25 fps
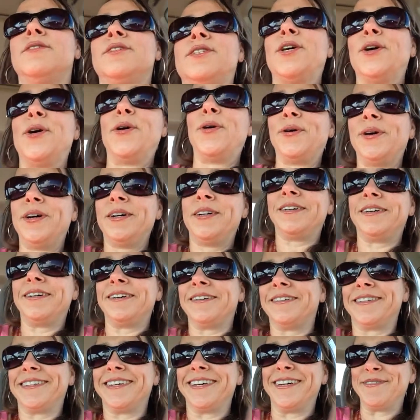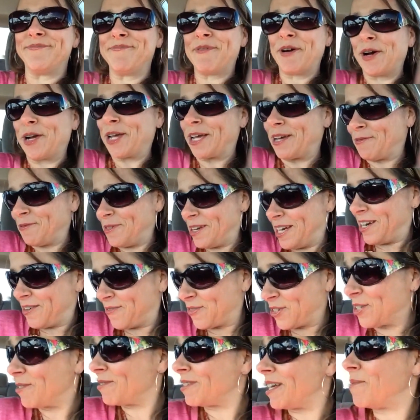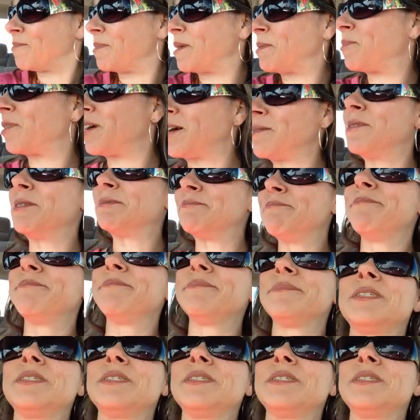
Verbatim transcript: So, uh, yeah, parking, whatever, not my problem.